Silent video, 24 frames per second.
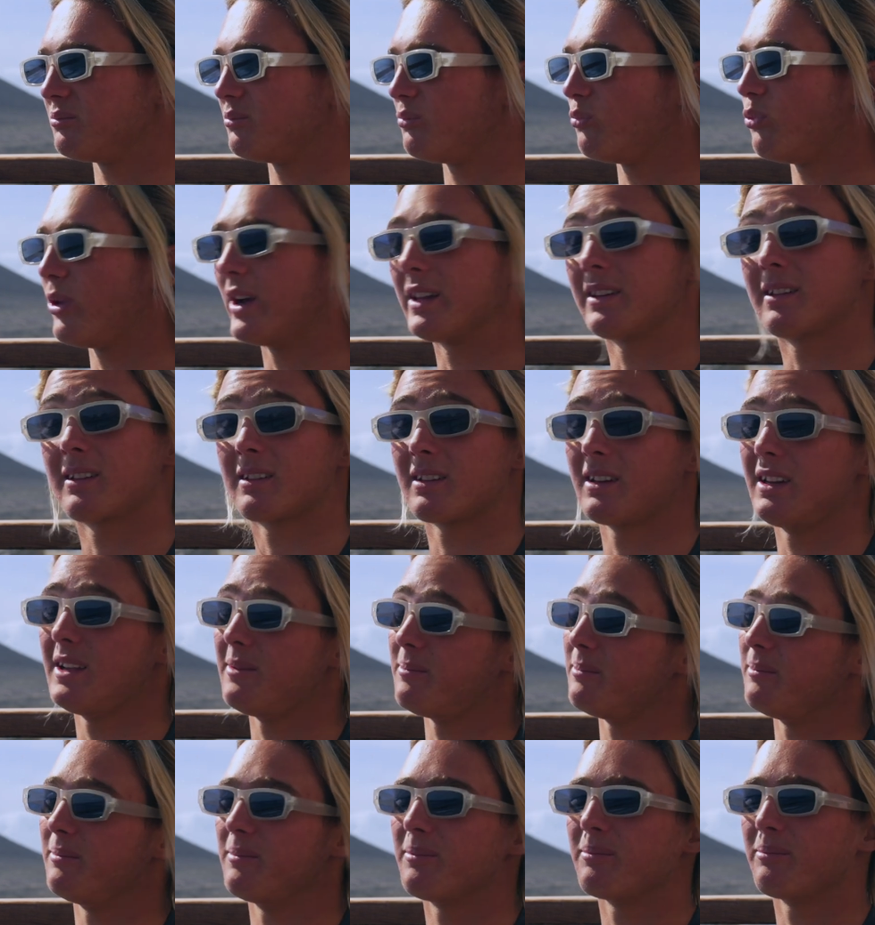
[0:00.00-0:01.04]
went to sleep.
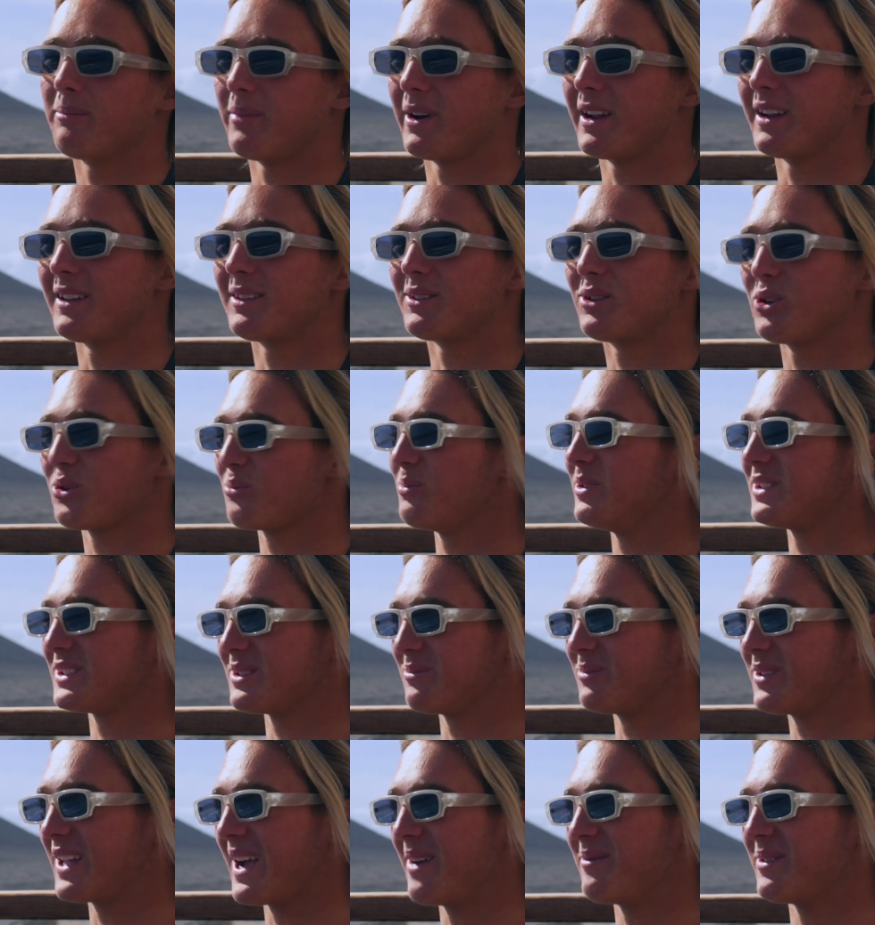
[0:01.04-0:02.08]
But it took me
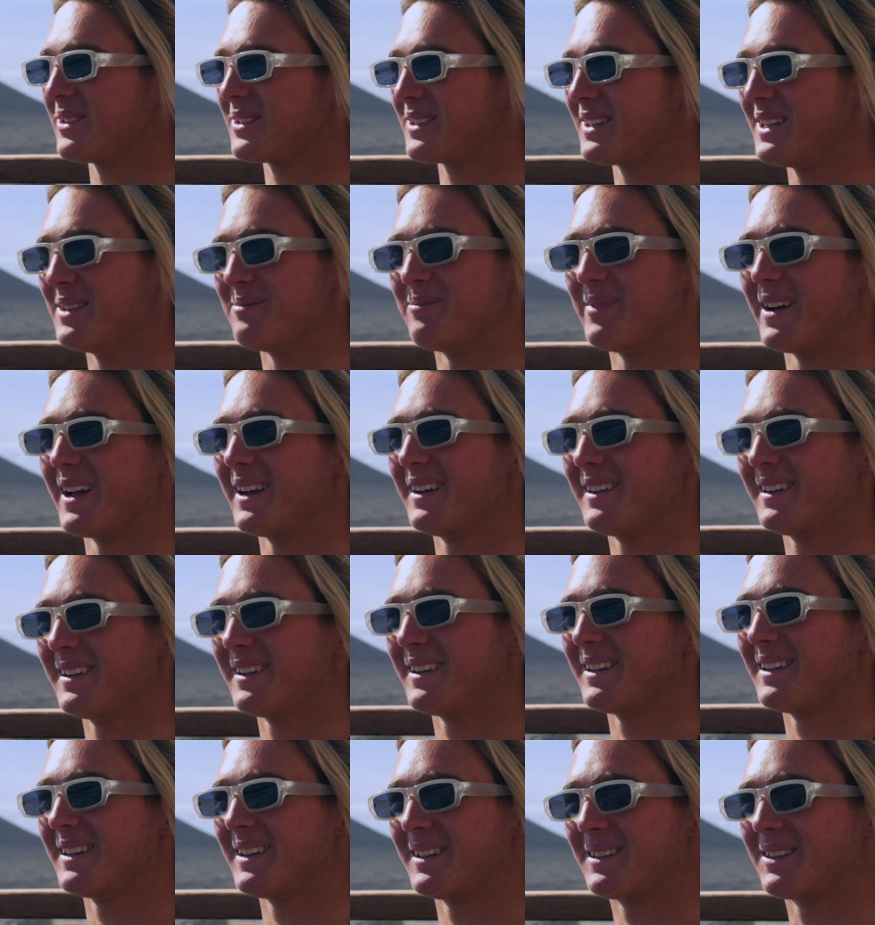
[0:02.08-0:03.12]
some time to sleep, man.
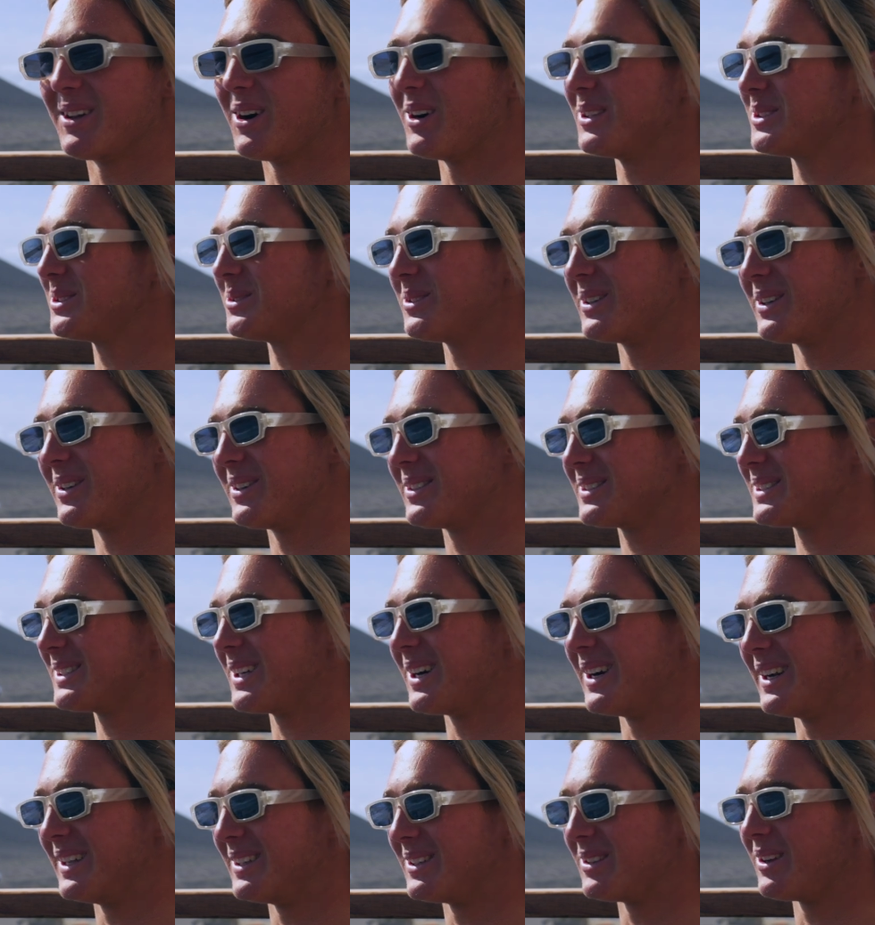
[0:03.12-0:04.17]
The thoughts were
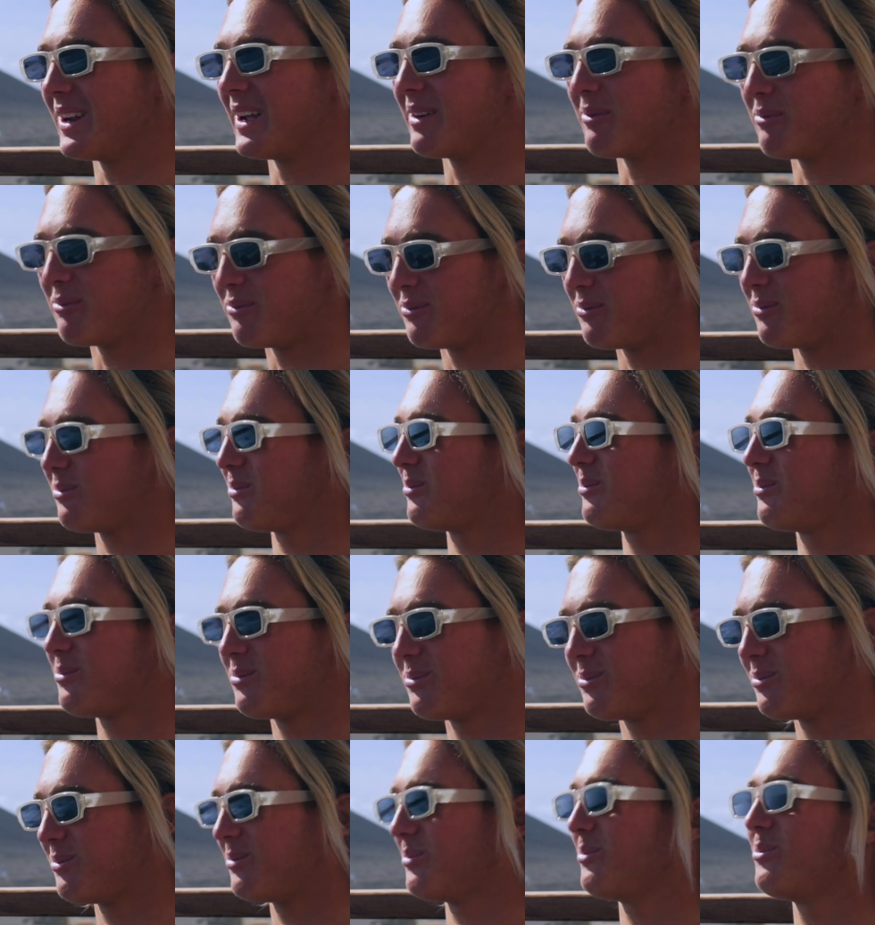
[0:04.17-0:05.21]
starting to like,
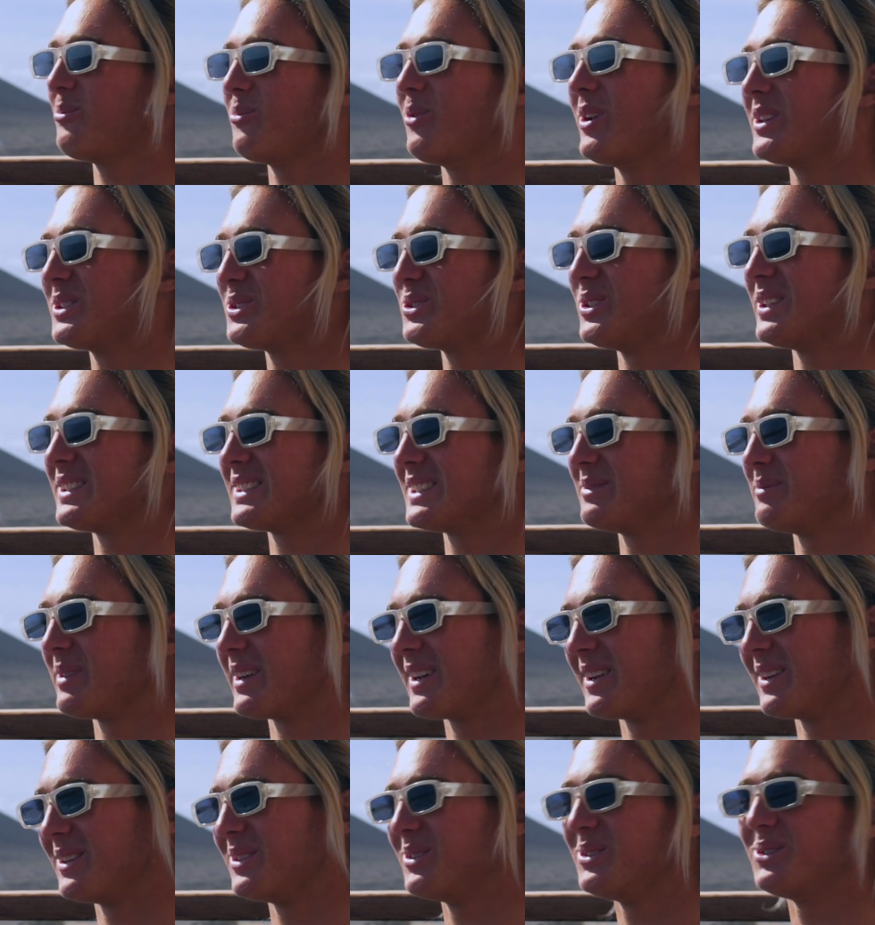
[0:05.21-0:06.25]
what tricks am I
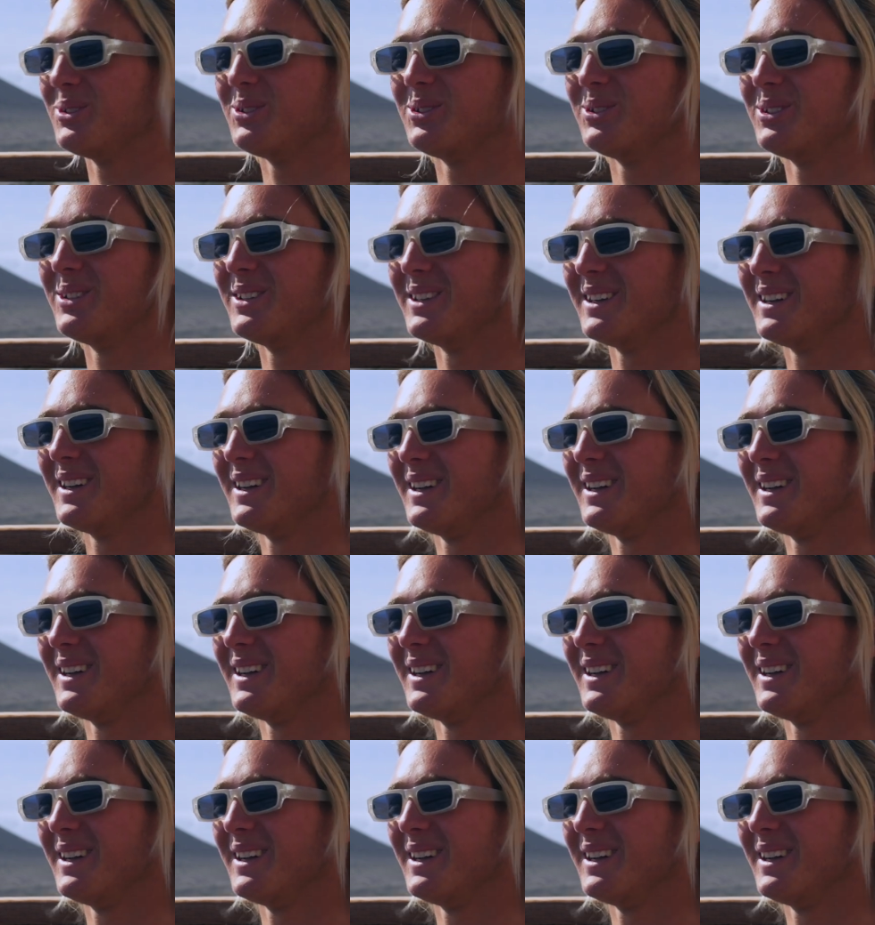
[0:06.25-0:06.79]
gonna do?